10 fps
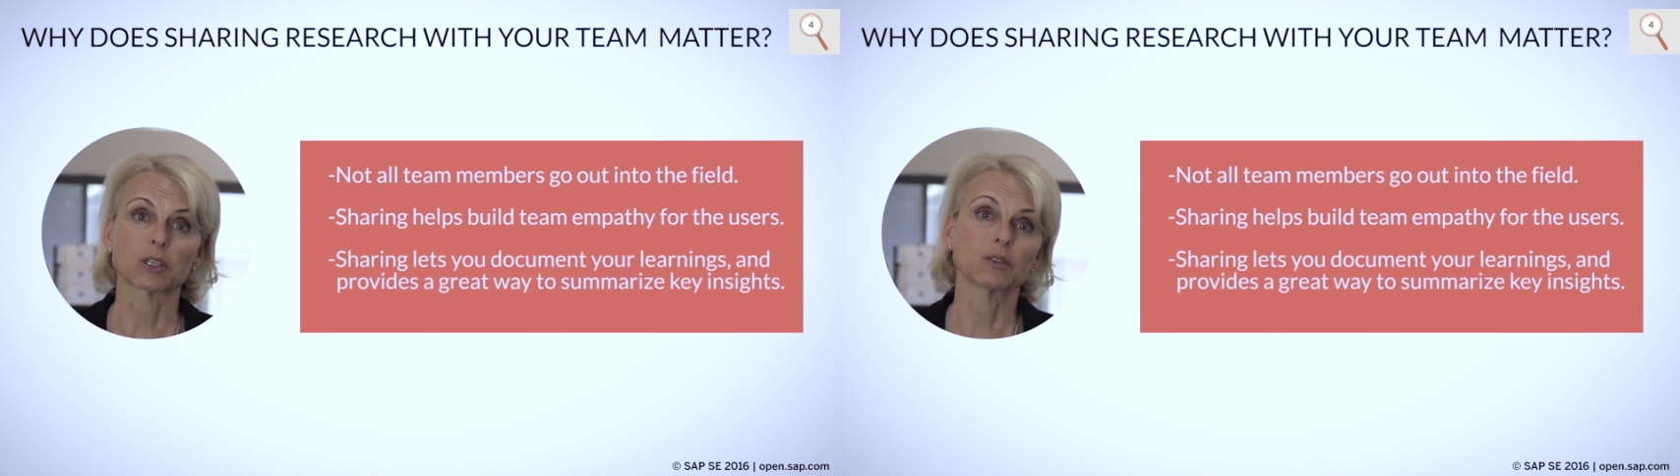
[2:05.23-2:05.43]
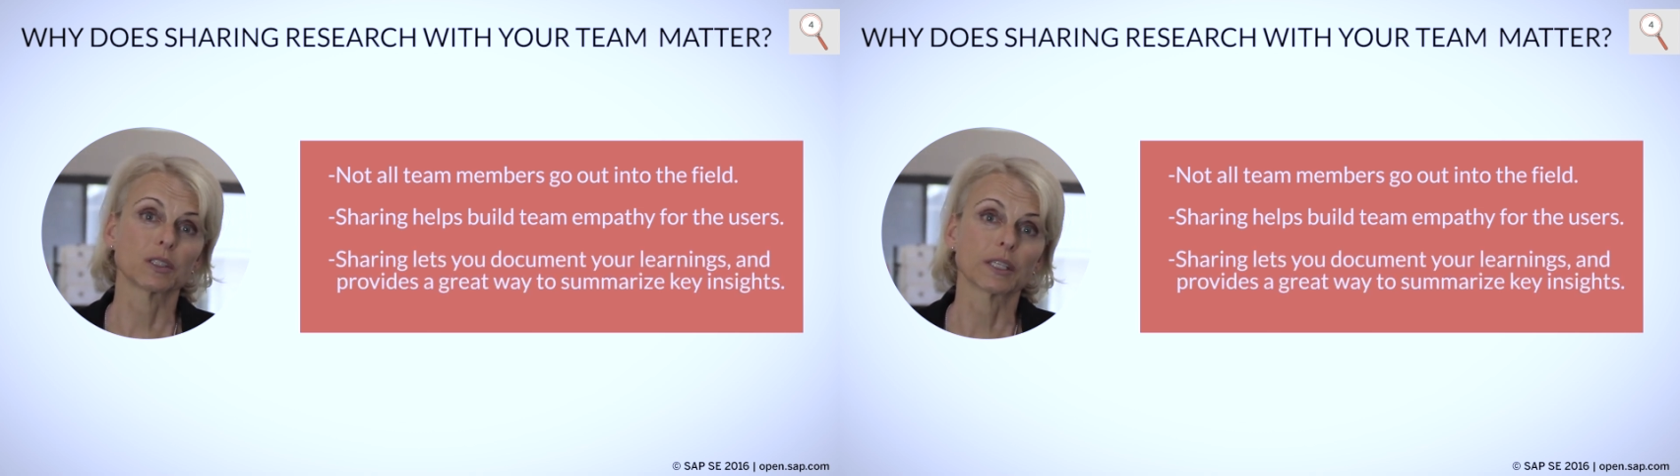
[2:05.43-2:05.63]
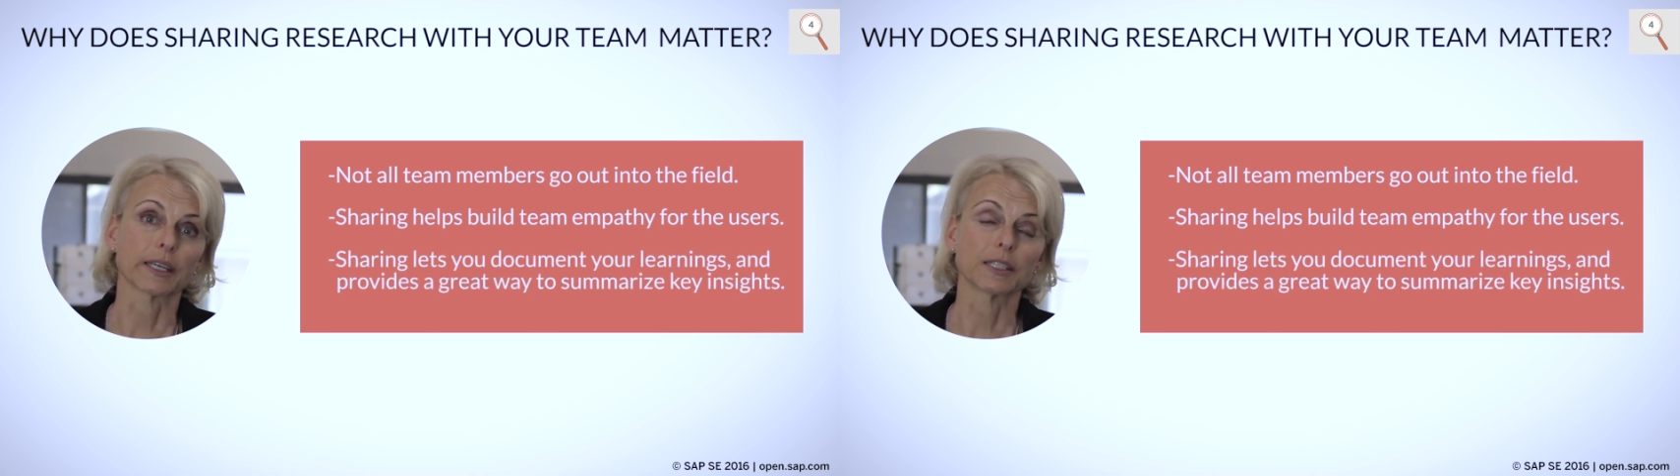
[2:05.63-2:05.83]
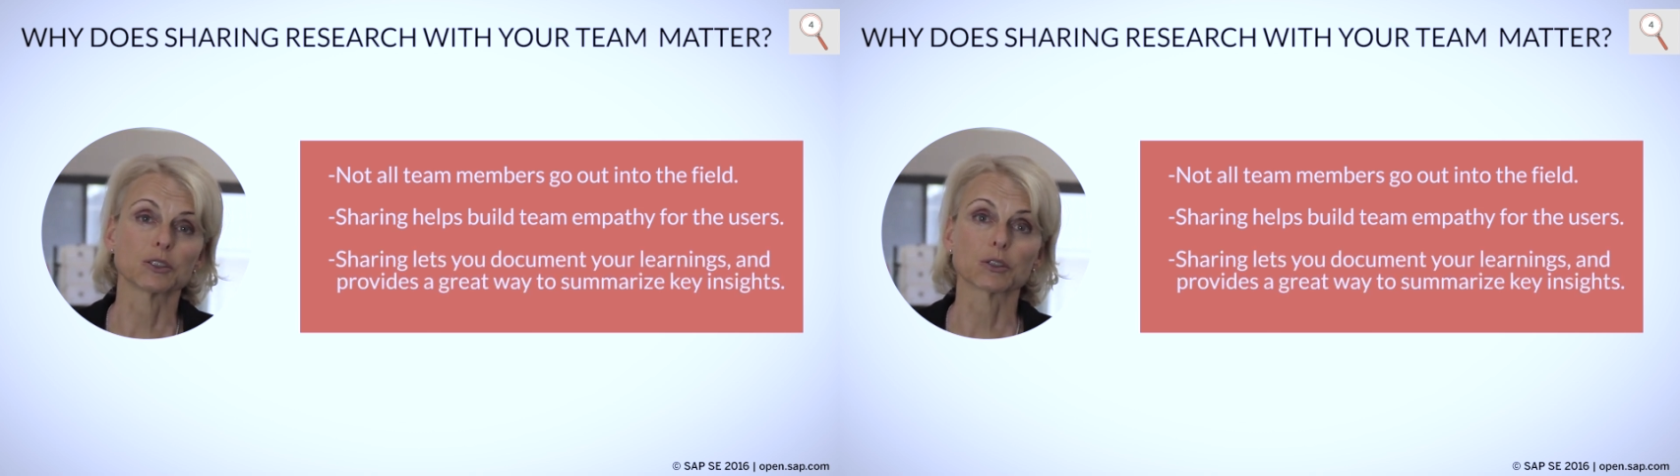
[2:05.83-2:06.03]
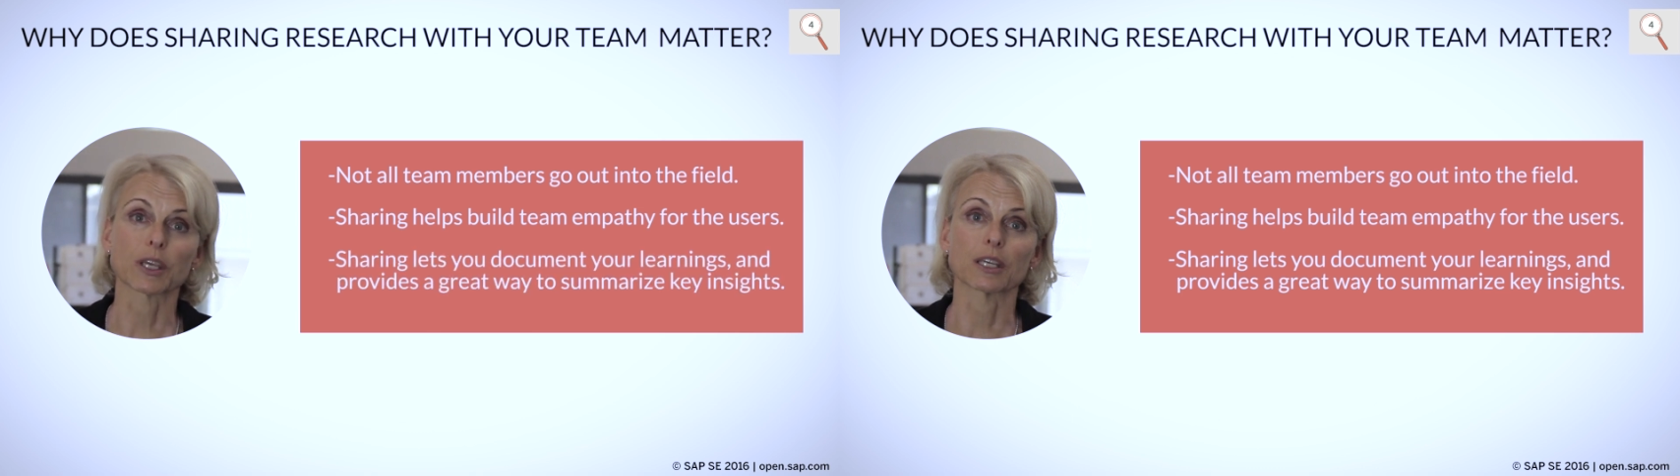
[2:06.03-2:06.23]
because in the
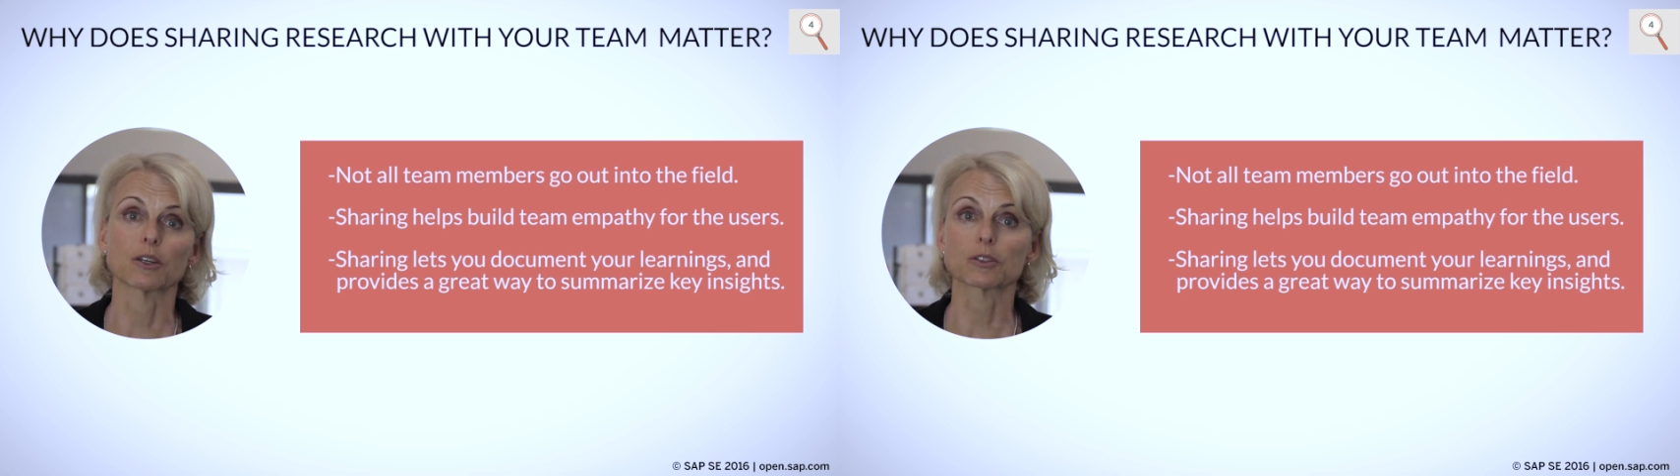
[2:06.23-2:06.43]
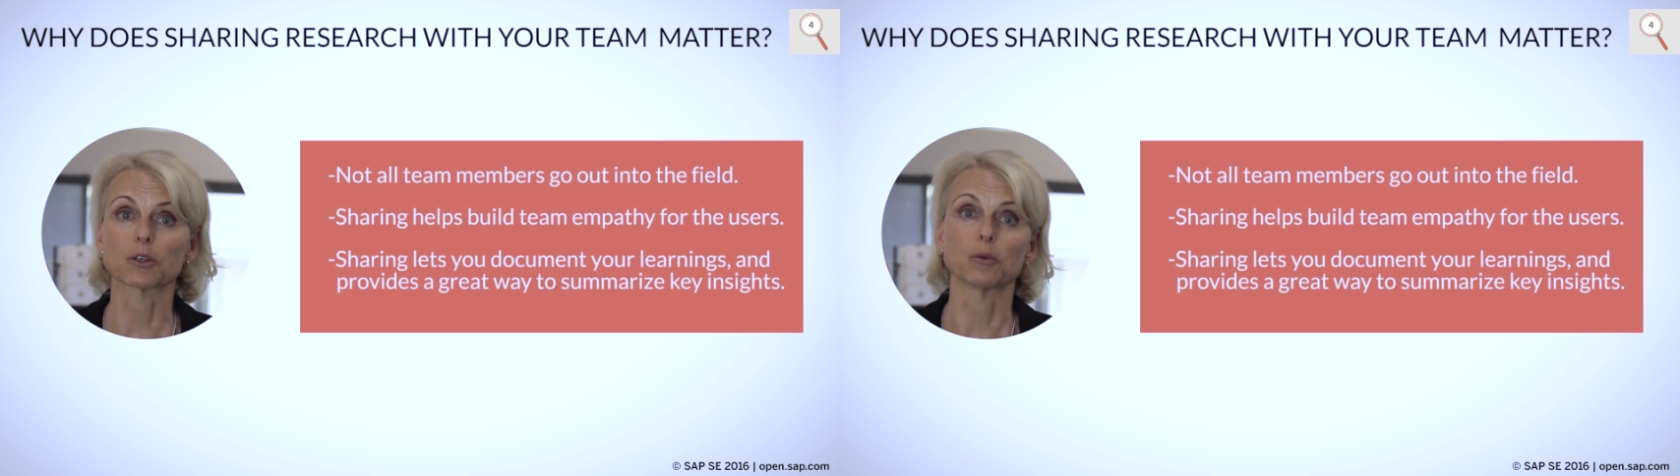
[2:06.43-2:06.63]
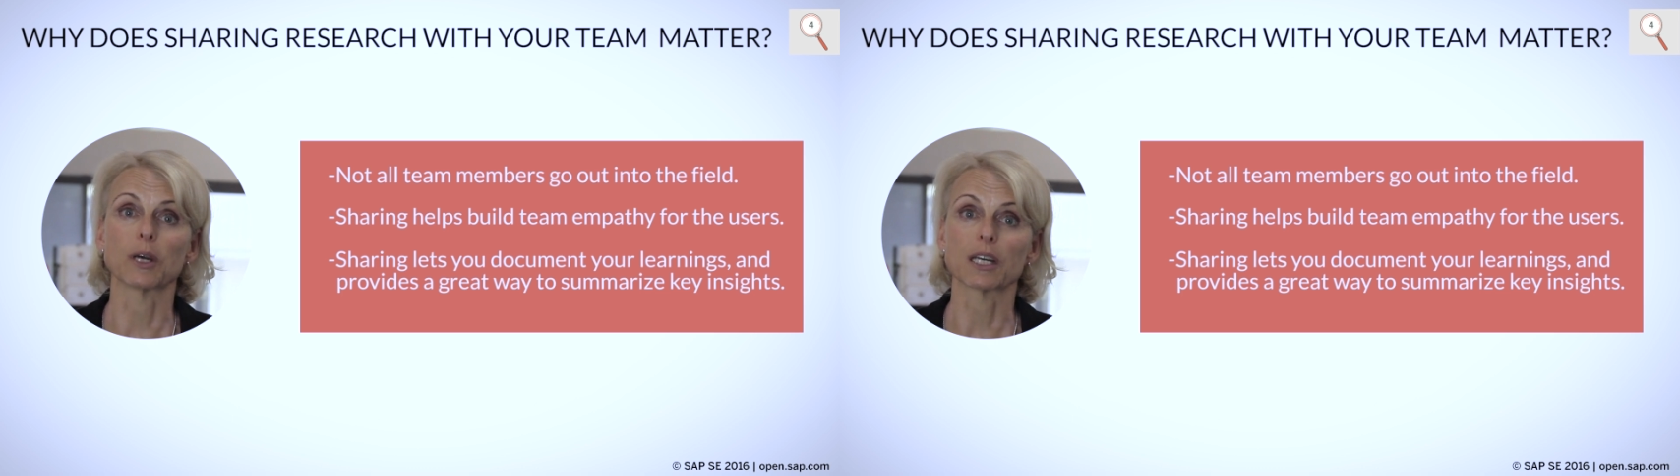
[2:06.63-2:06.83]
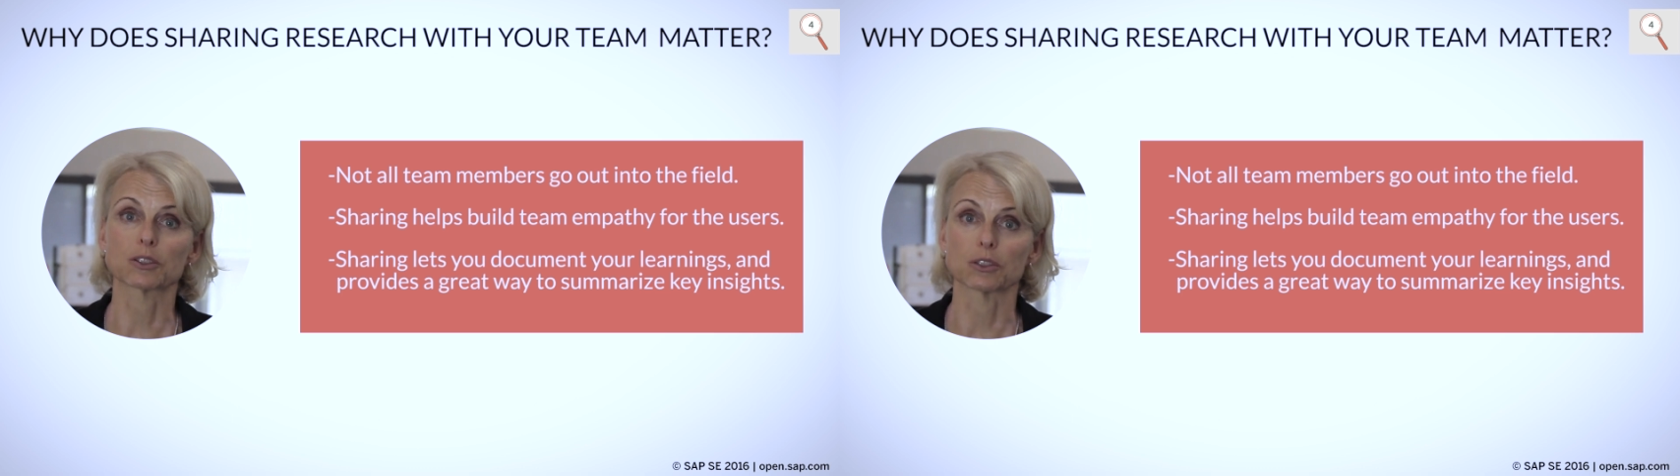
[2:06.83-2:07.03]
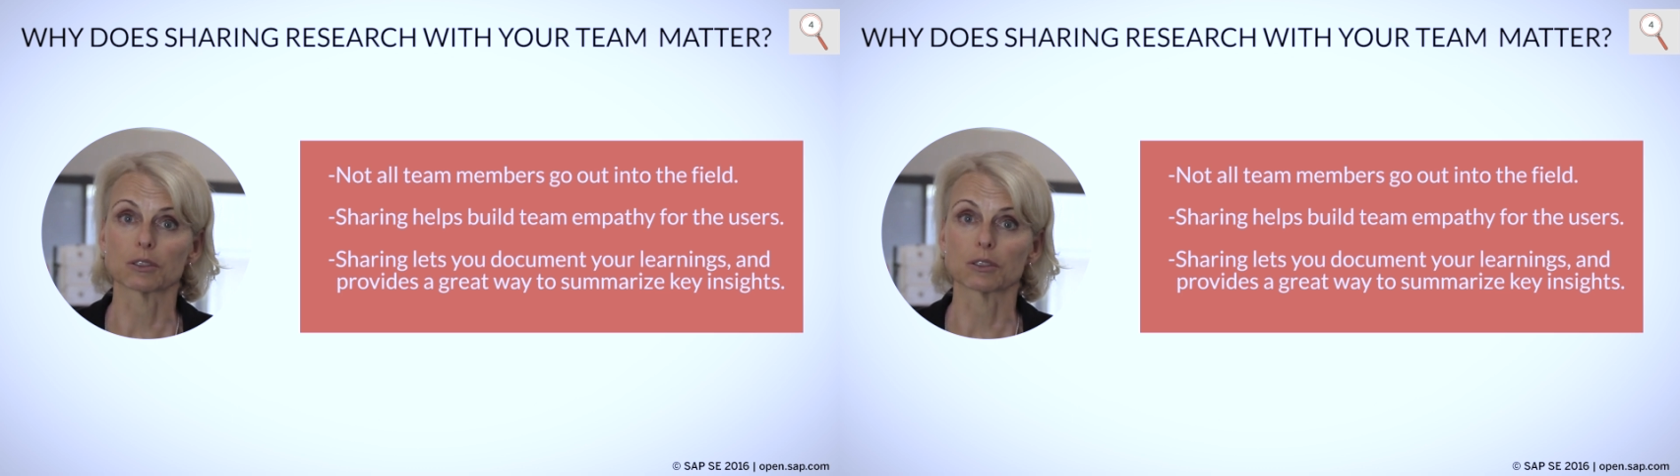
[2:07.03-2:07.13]
end you cannot go back